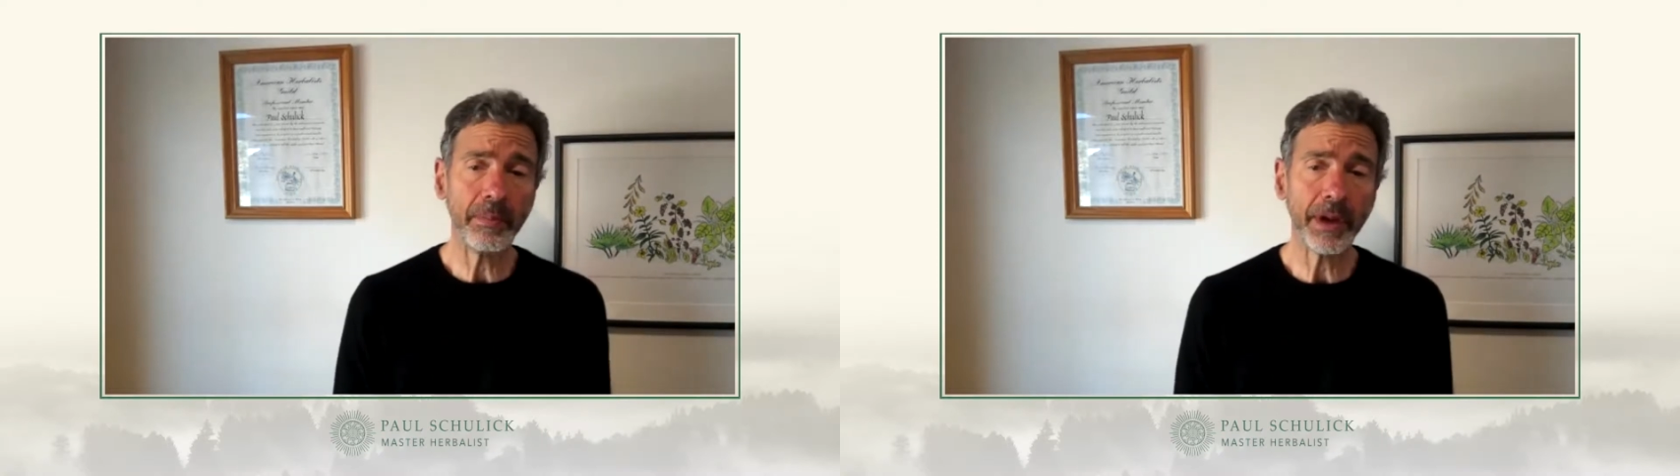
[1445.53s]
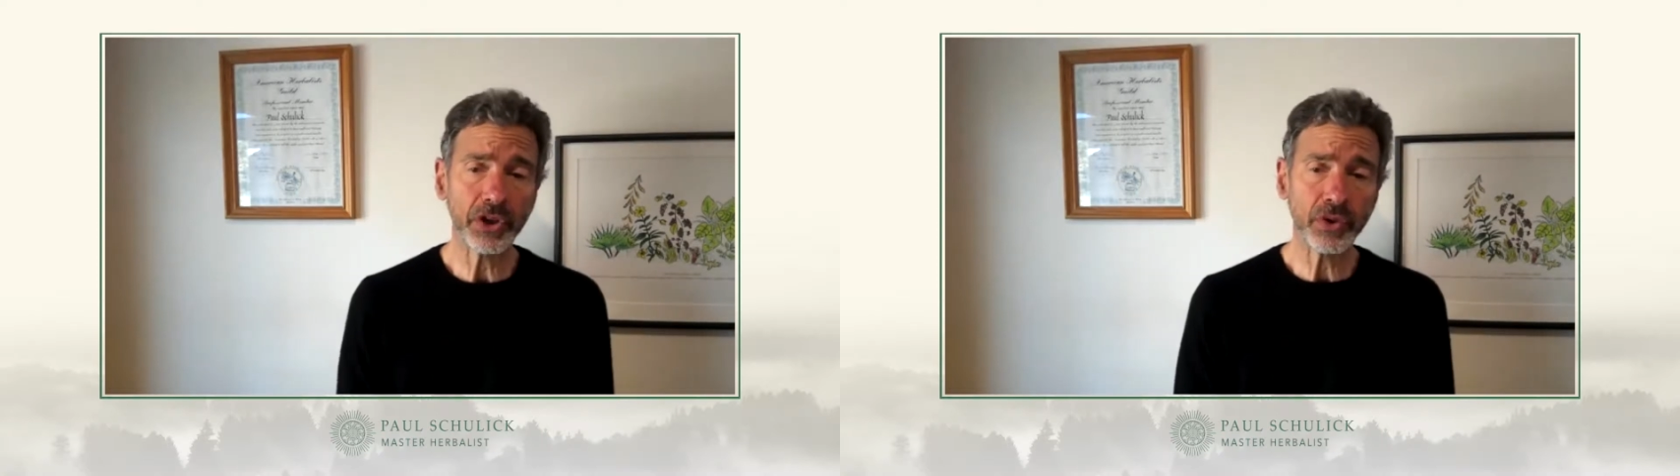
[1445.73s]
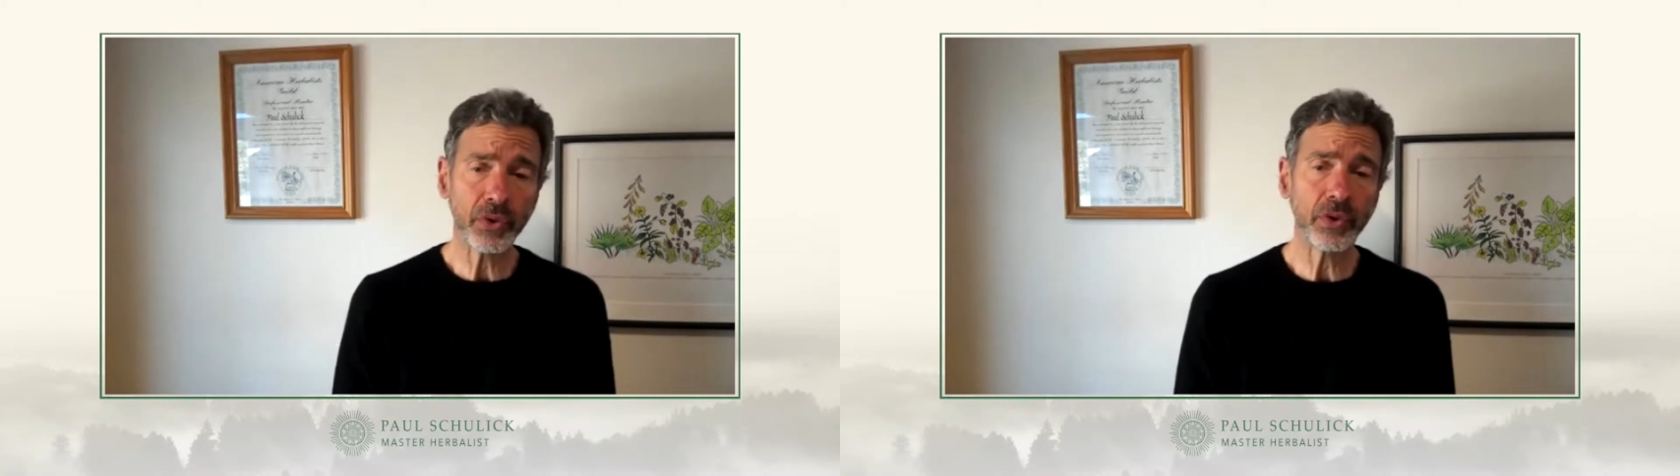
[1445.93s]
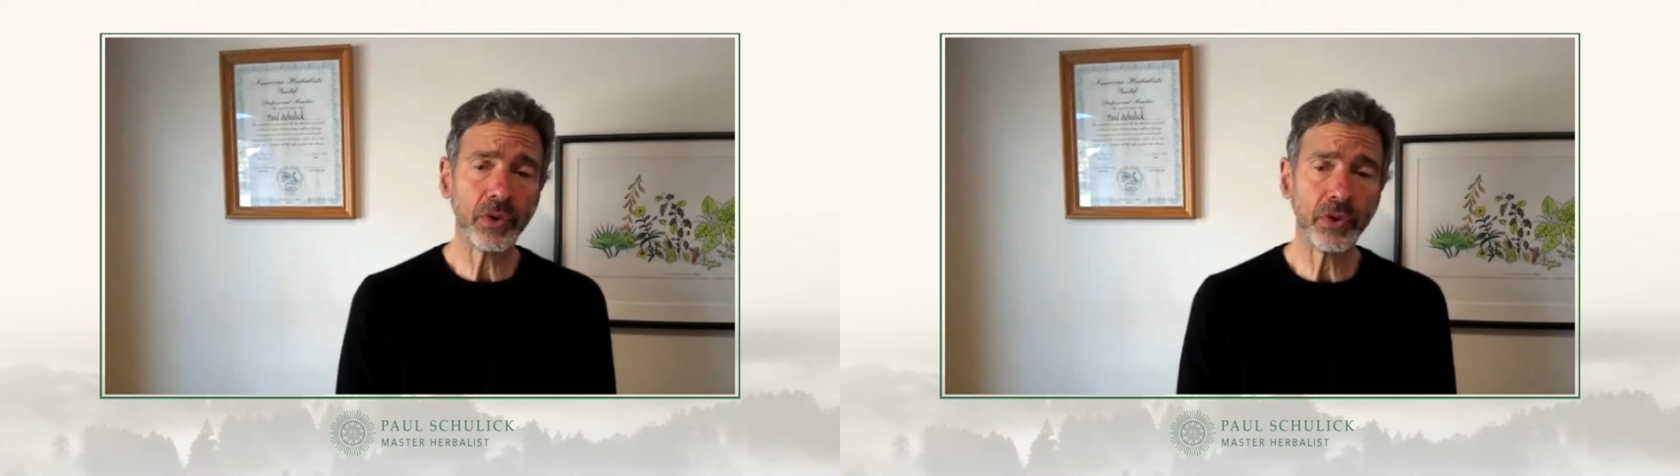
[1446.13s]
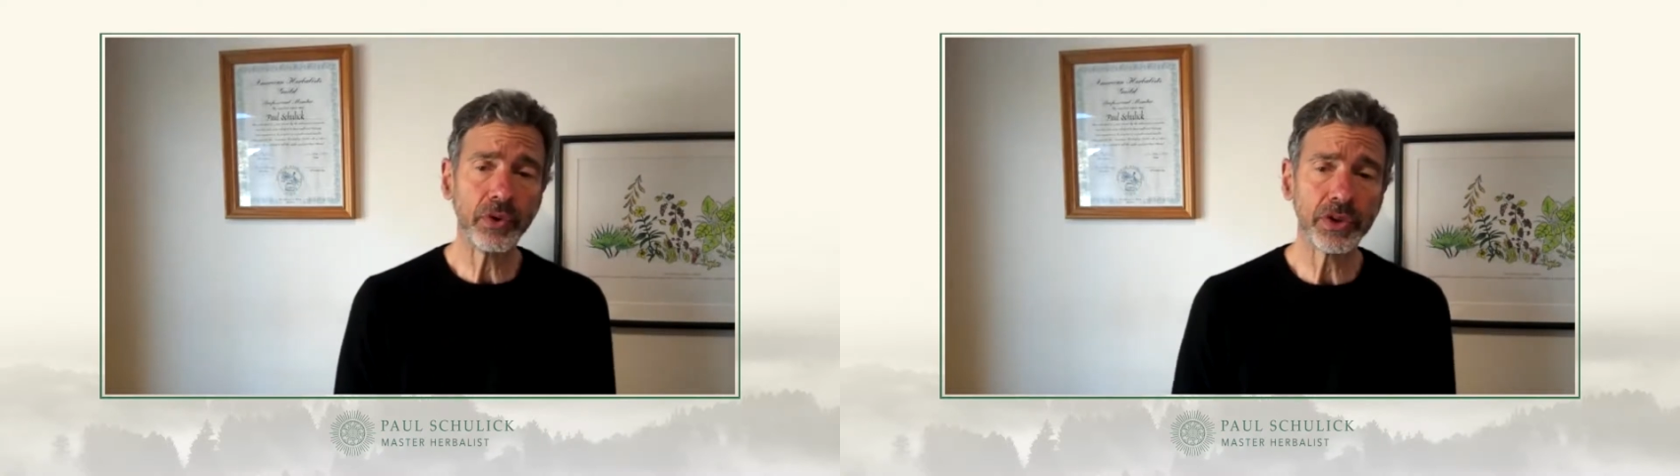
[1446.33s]
make sure
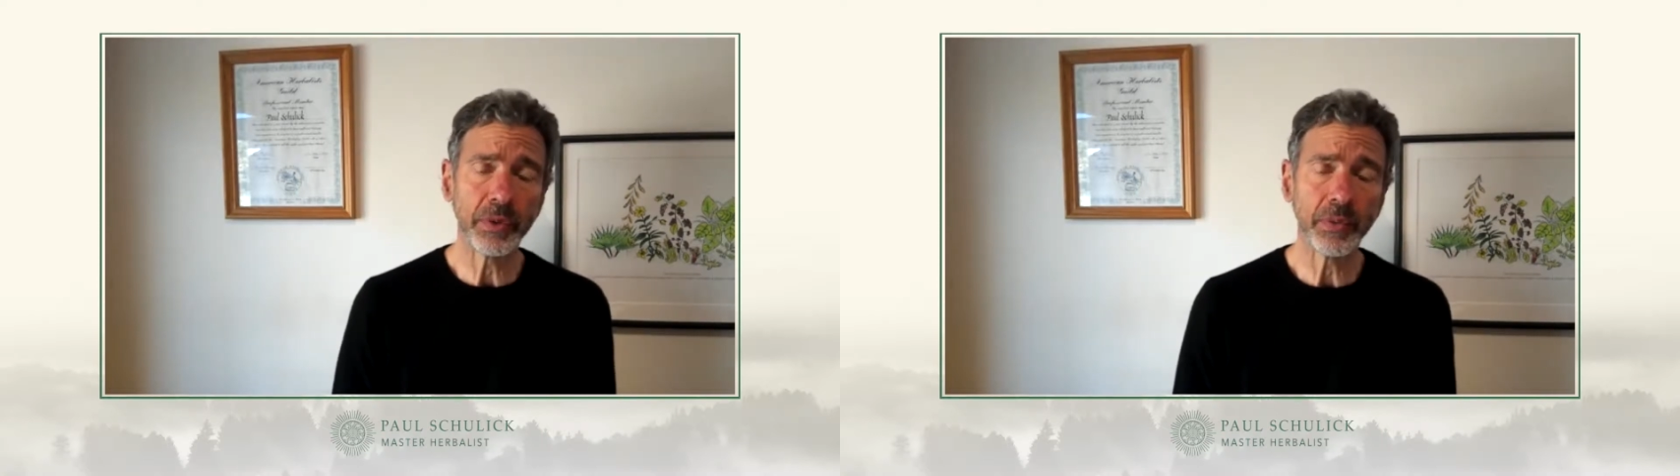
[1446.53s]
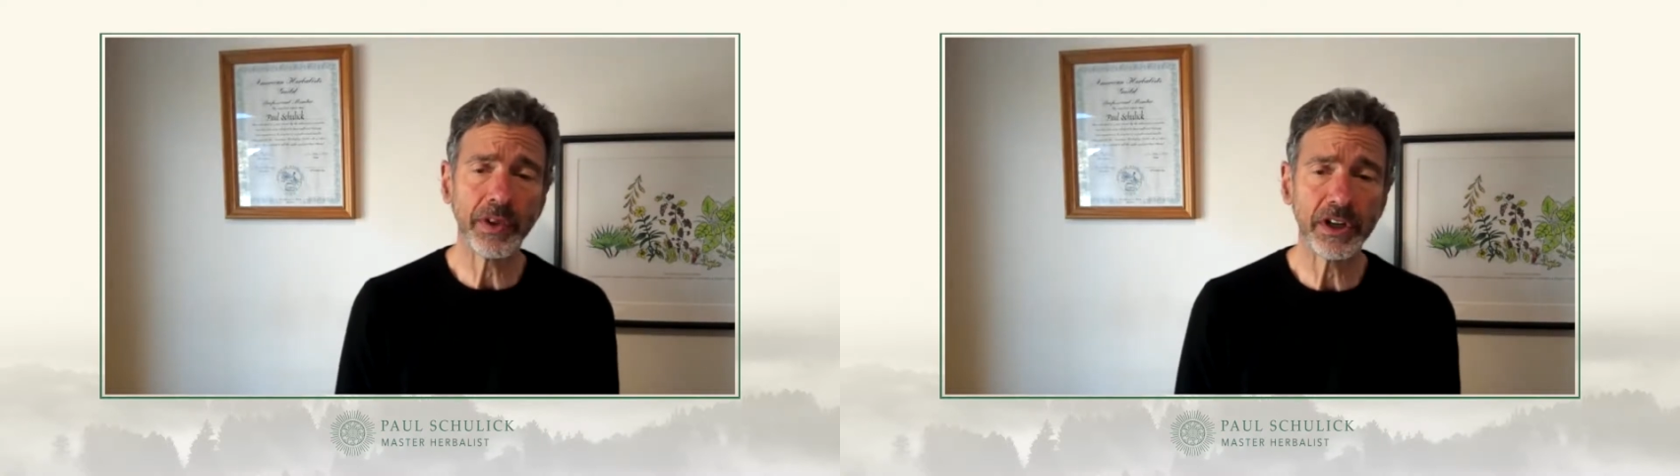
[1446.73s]
you're using one